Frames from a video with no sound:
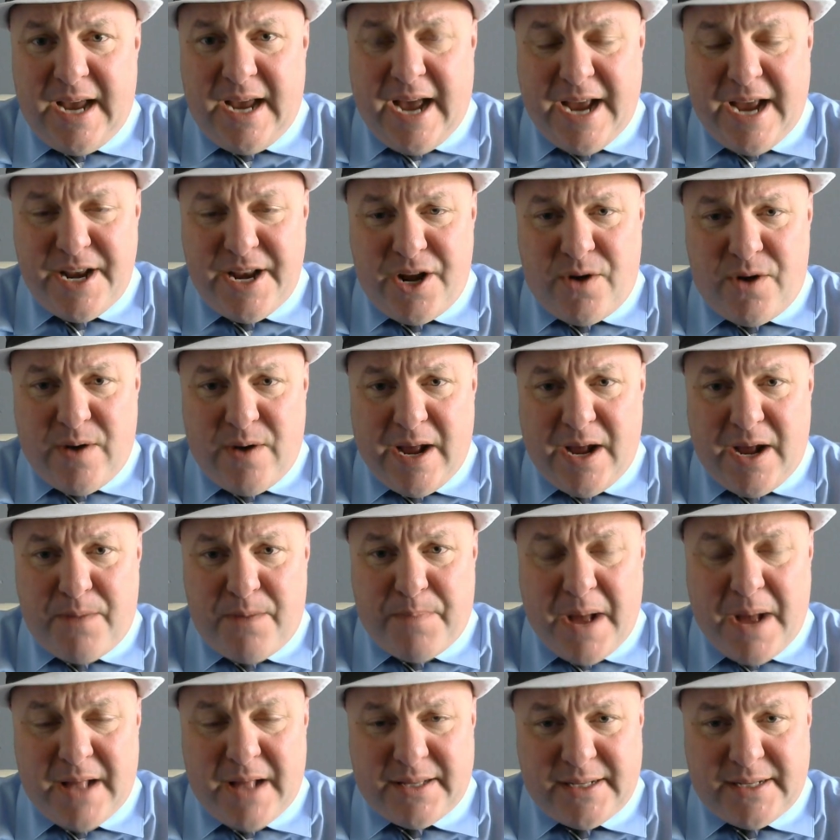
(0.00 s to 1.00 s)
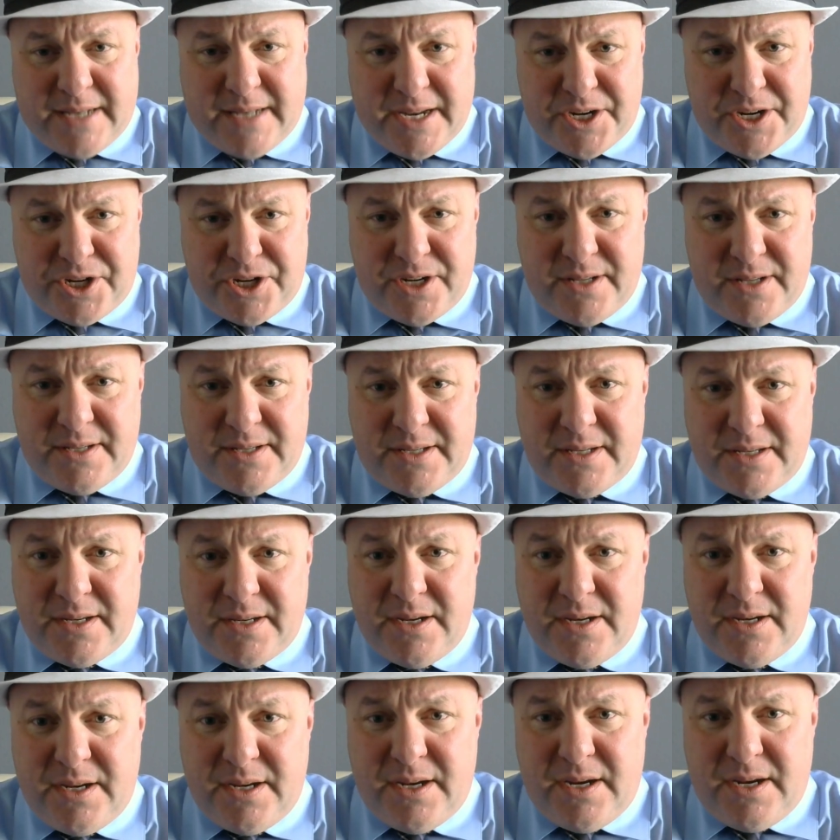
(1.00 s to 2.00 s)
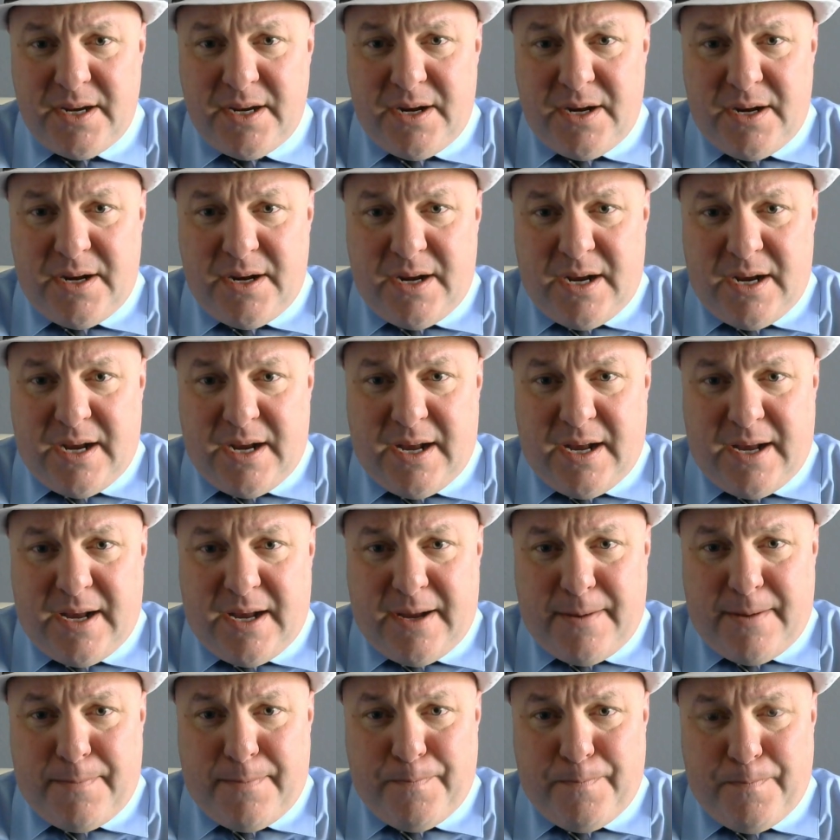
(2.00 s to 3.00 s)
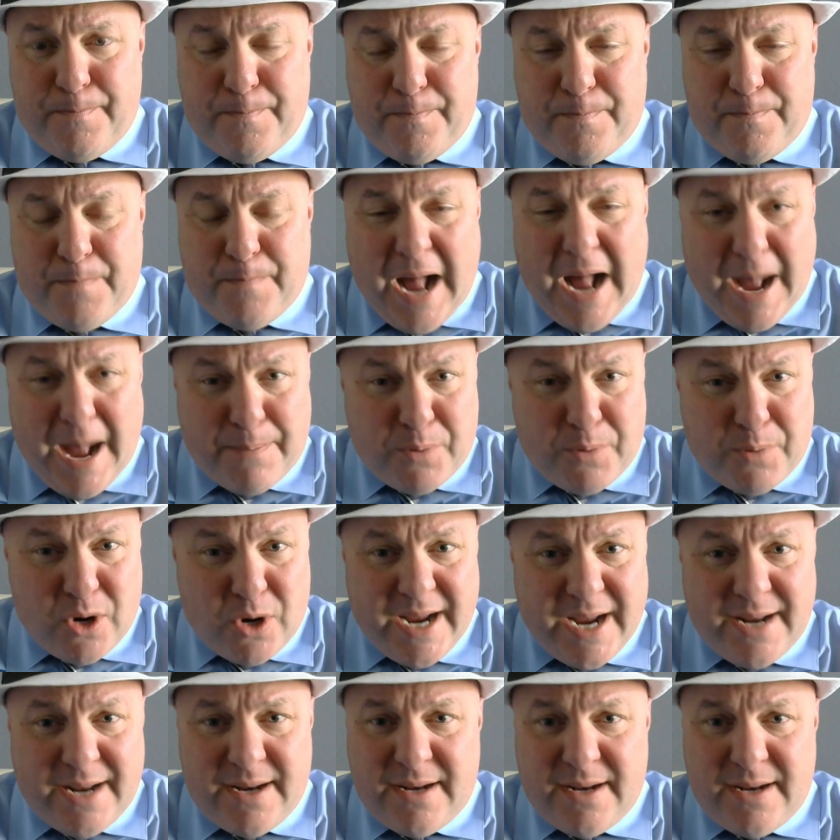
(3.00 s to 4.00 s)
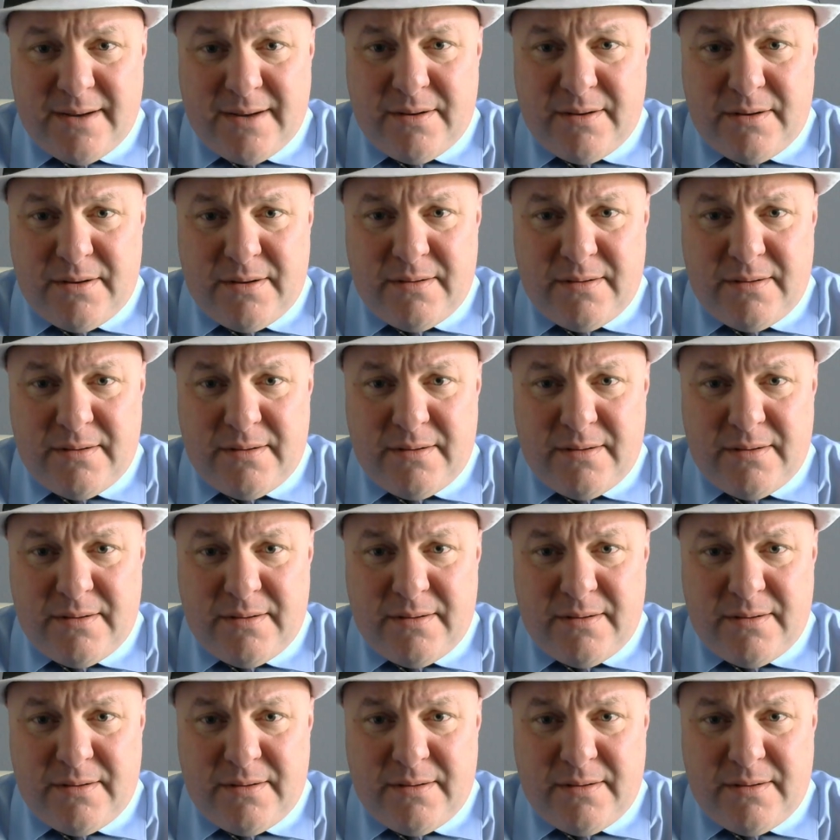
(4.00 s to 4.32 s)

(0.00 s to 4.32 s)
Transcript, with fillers: I know how politicians uh, operate,